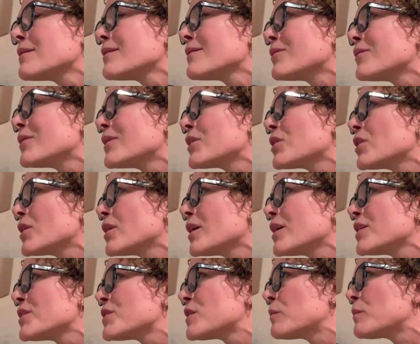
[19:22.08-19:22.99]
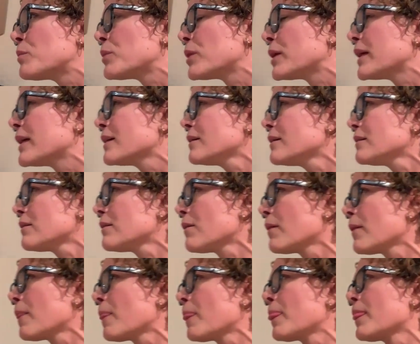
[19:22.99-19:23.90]
we're encouraged to bring
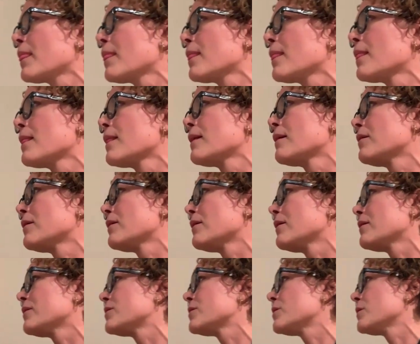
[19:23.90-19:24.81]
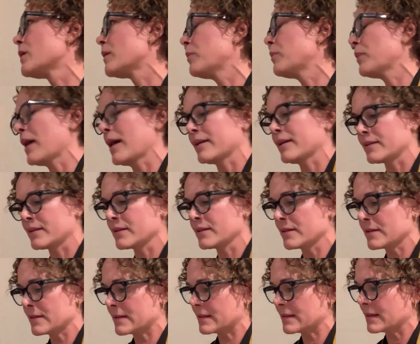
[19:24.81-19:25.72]
to our
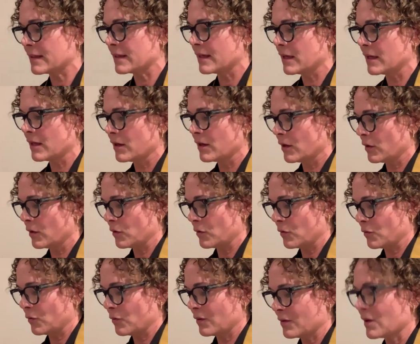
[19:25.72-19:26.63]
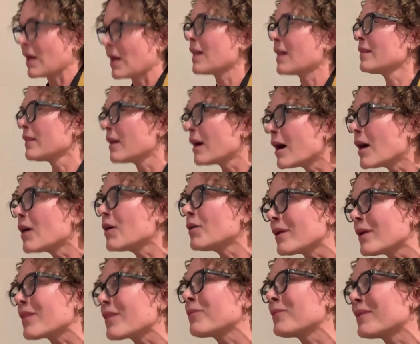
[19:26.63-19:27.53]
practice,
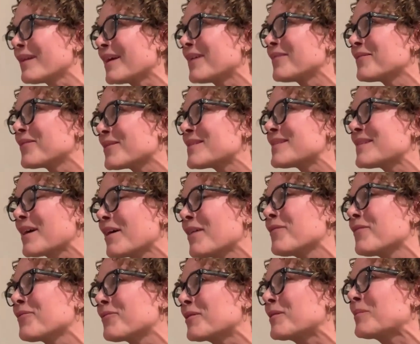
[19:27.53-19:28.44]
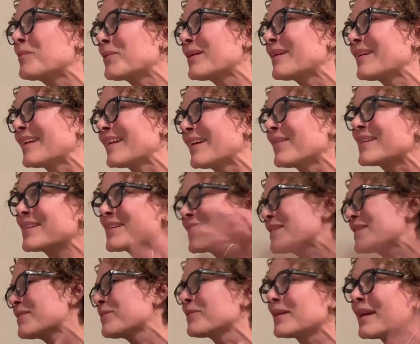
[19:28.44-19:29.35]
along with whatever self we're bringing, which
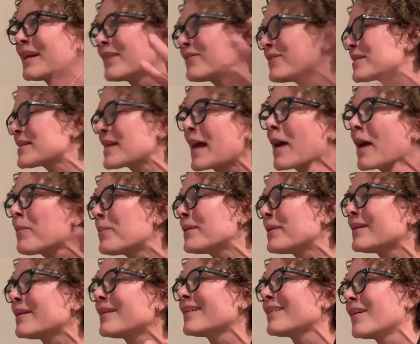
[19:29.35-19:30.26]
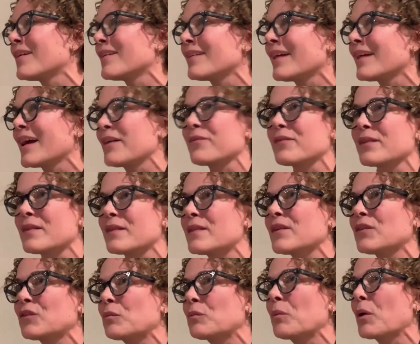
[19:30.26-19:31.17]
is whatever's happening in our life in
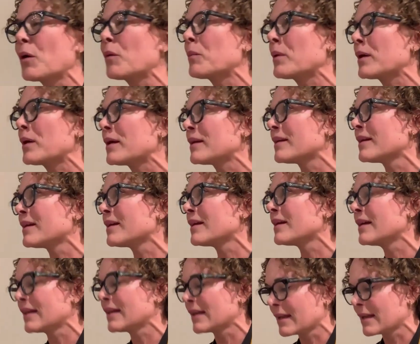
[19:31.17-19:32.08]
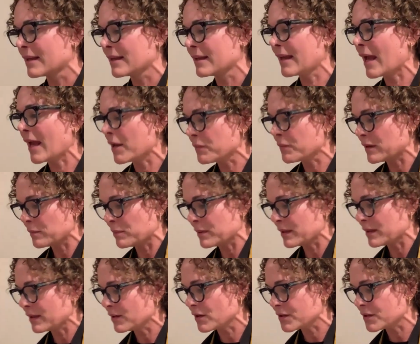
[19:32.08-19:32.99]
this moment. Can we
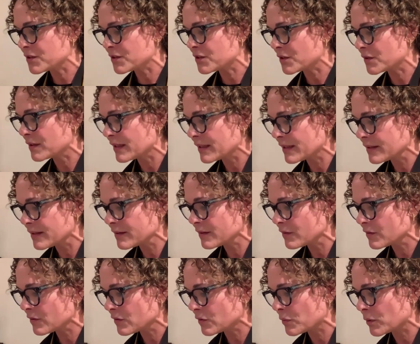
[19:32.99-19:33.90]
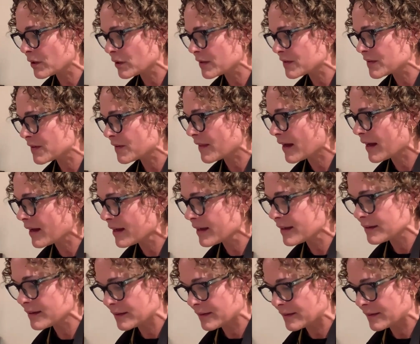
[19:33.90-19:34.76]
be nurturing towards that?